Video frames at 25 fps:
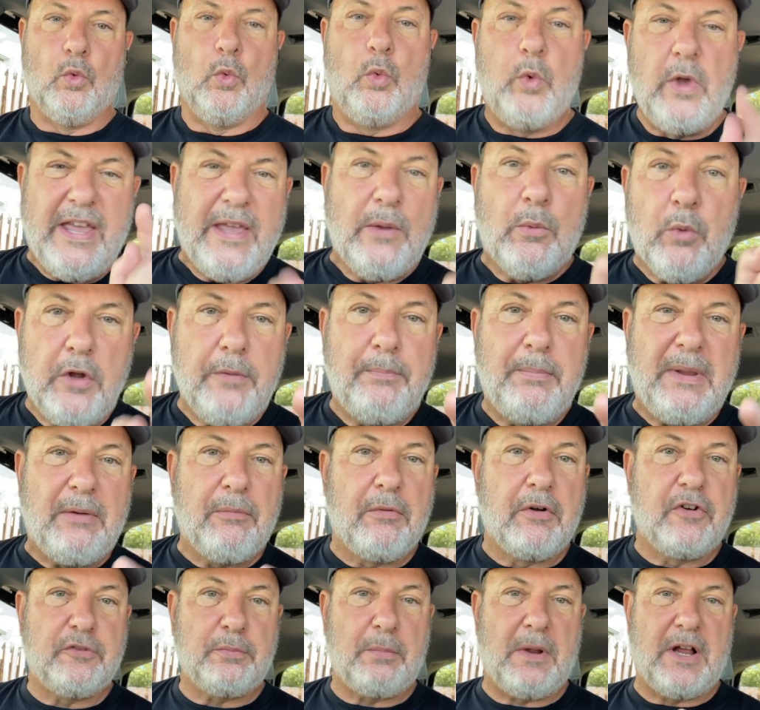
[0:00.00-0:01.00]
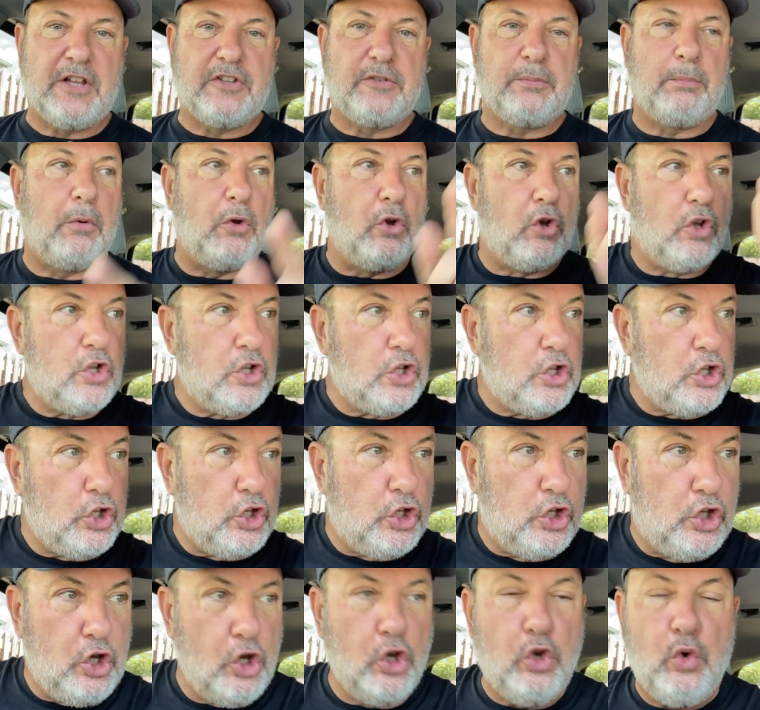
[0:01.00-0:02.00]
We would be responsible.
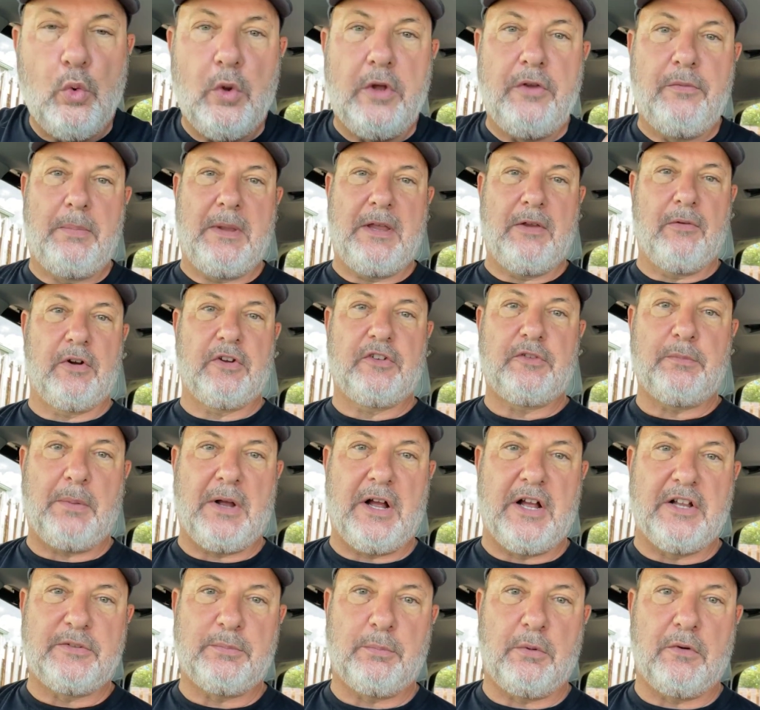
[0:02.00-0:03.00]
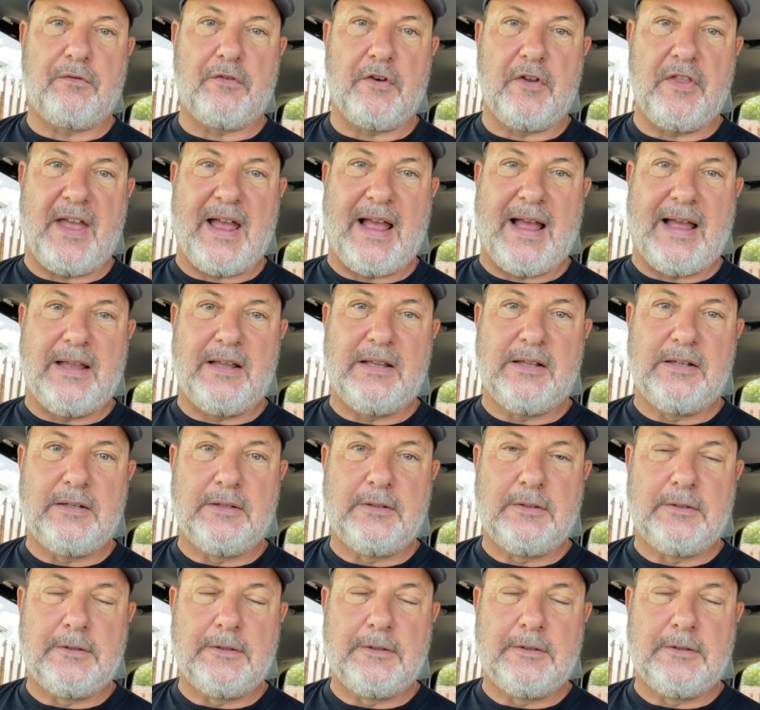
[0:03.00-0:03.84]
You would be responsible for that.